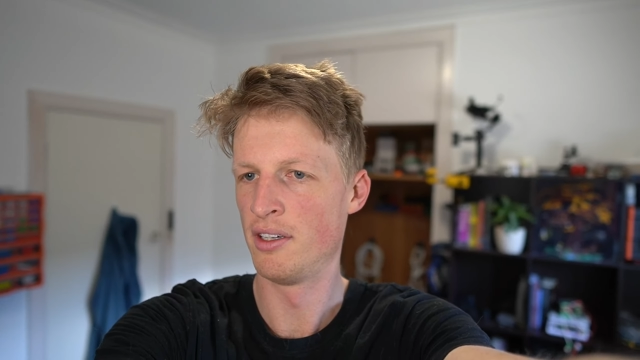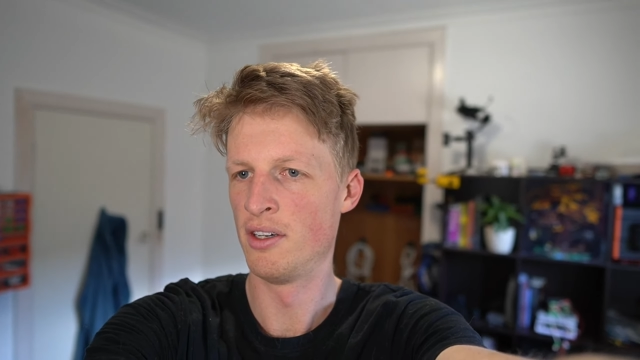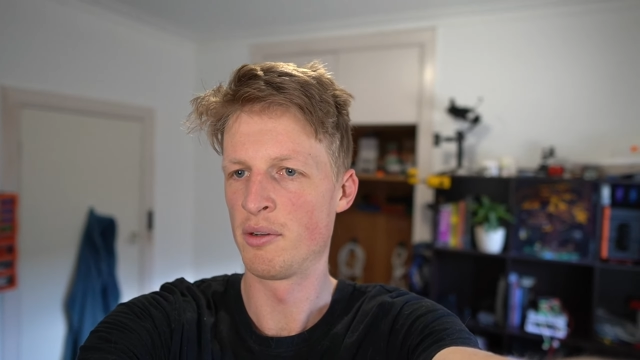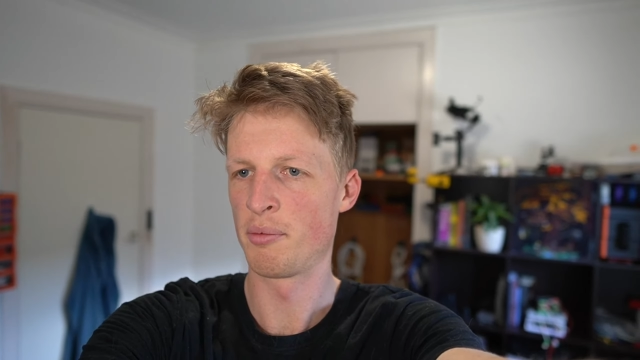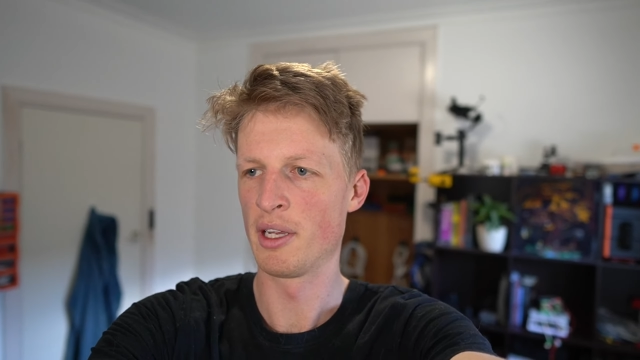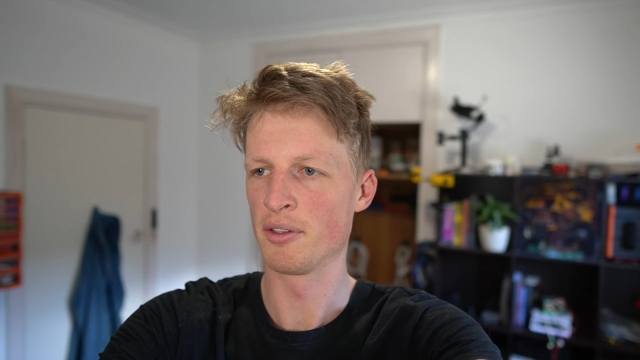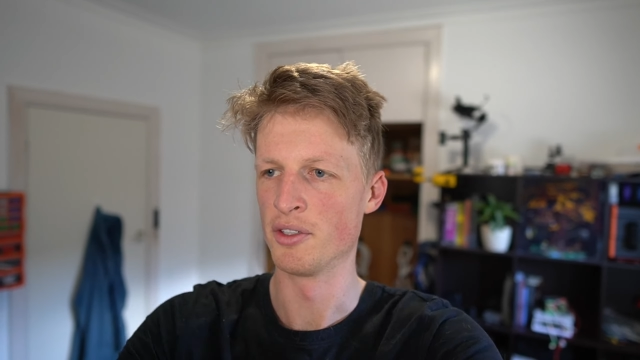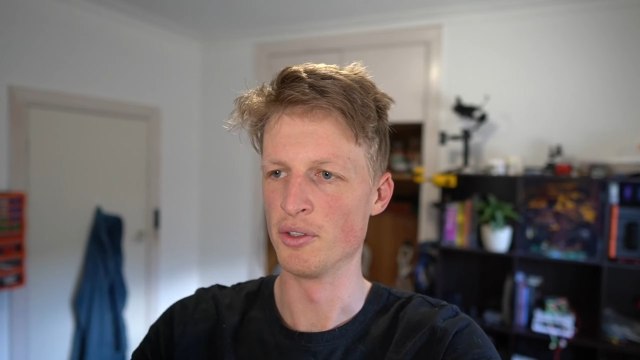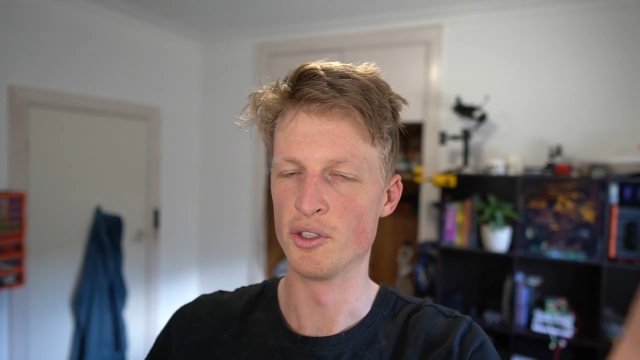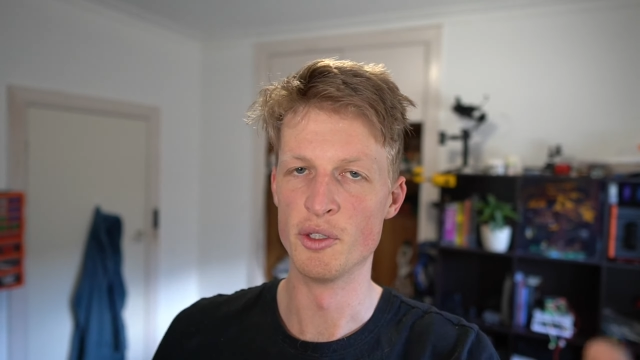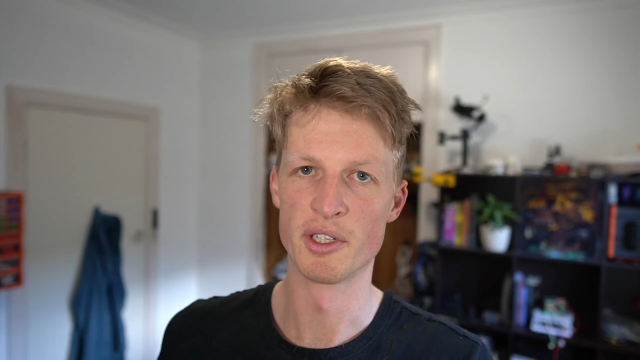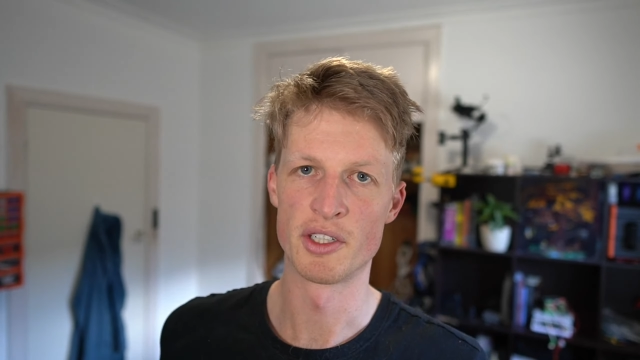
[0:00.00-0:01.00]
not be able to
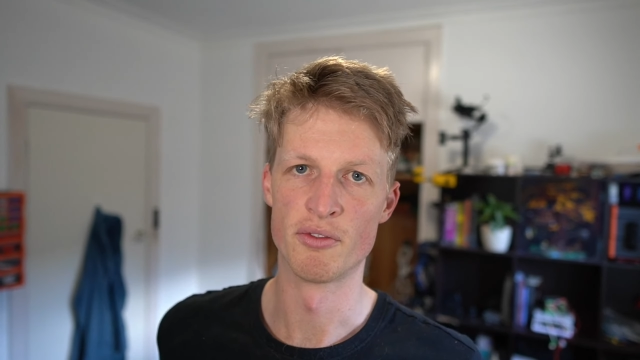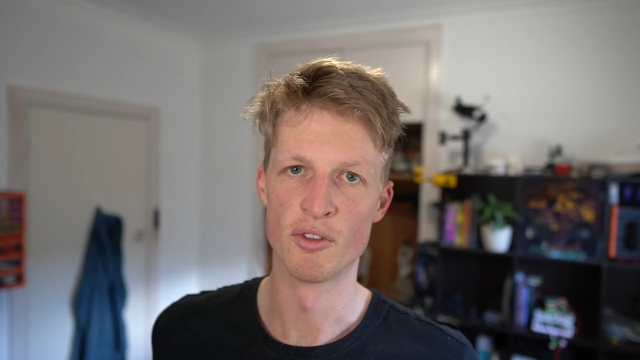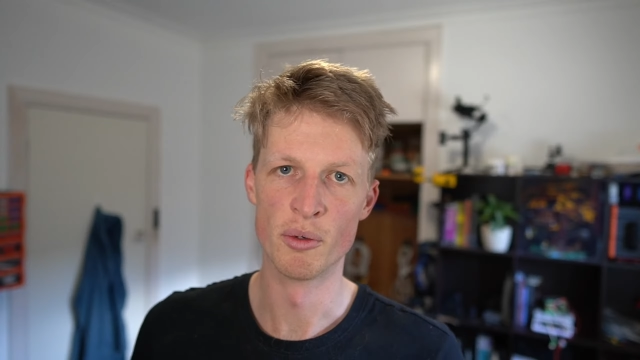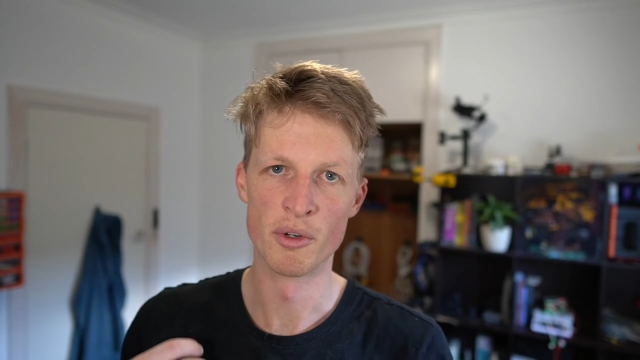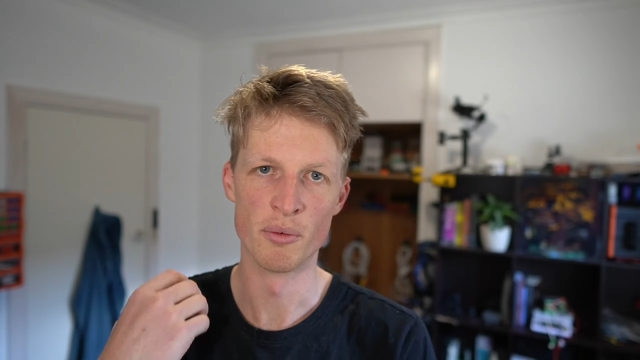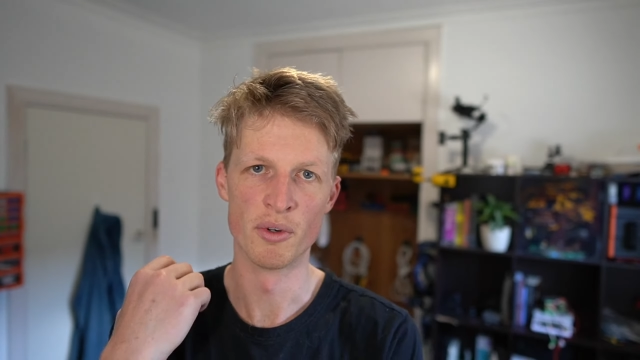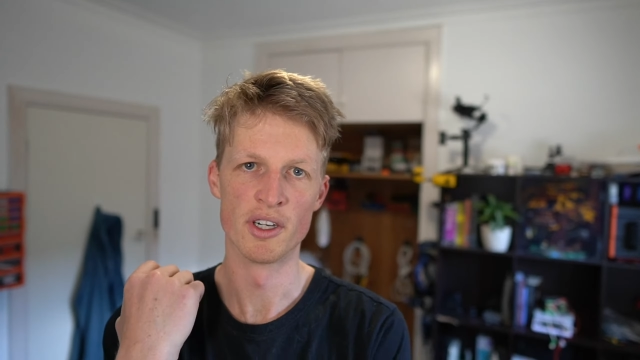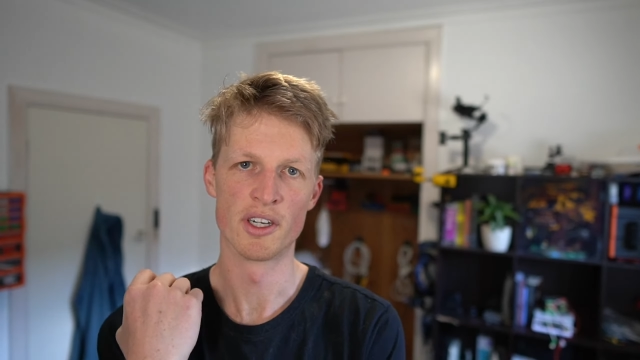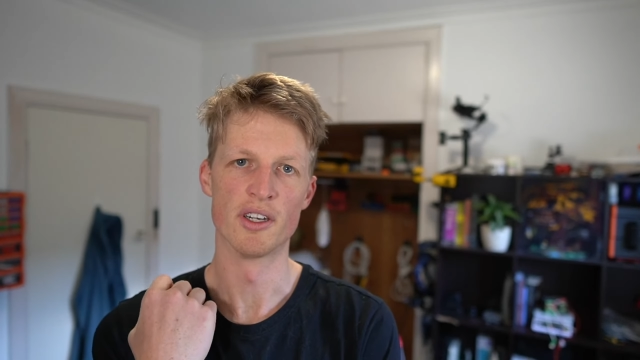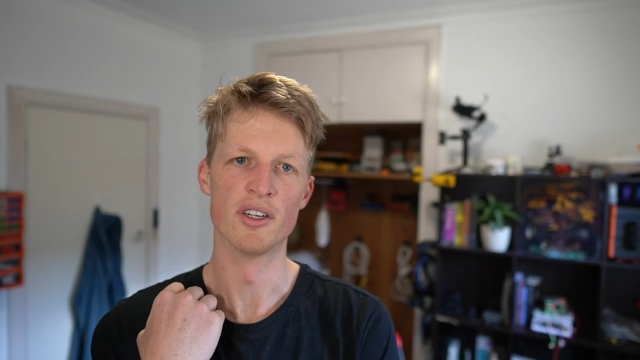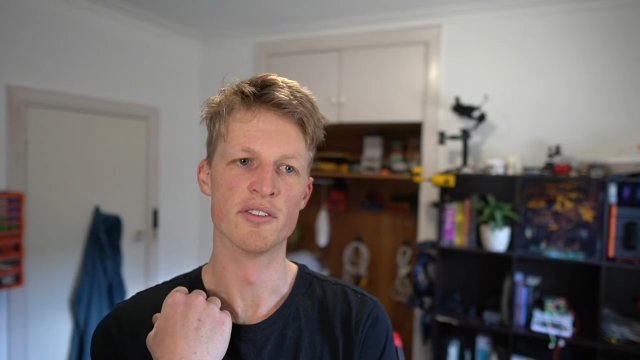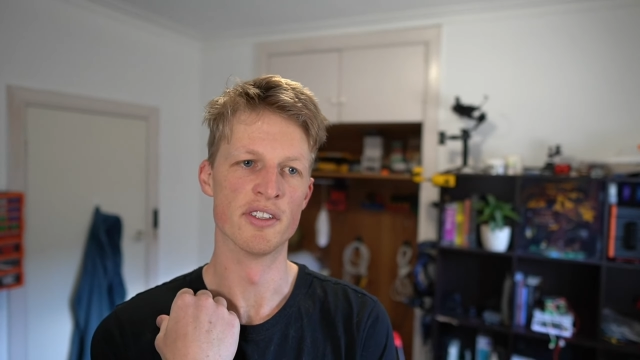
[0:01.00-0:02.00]
do too much robot
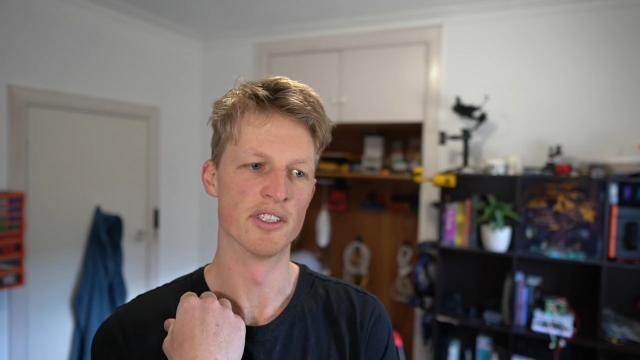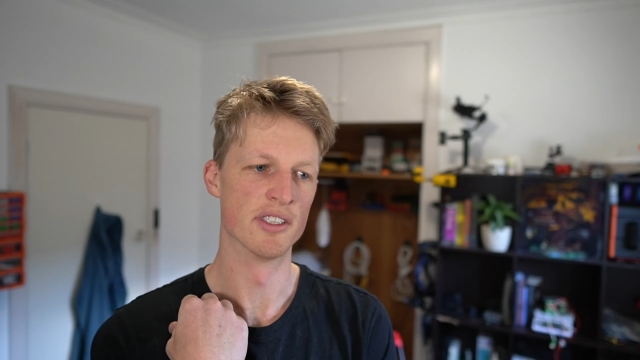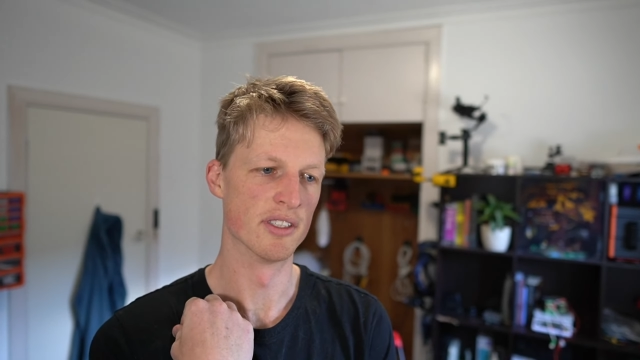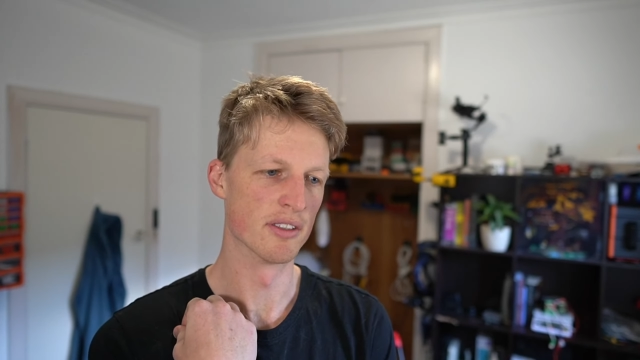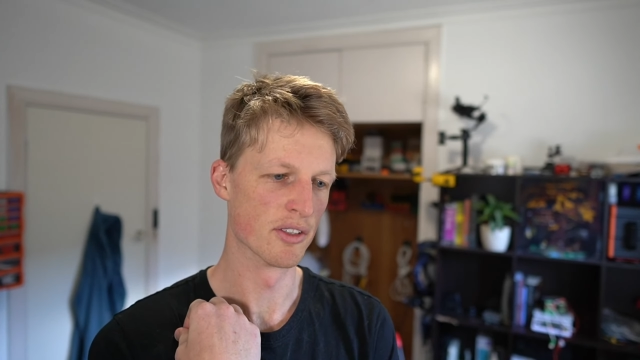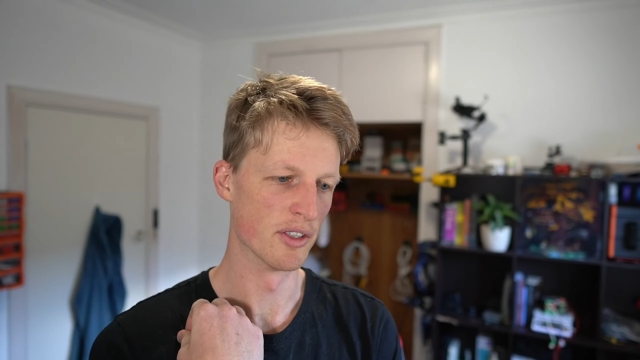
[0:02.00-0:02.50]
work over the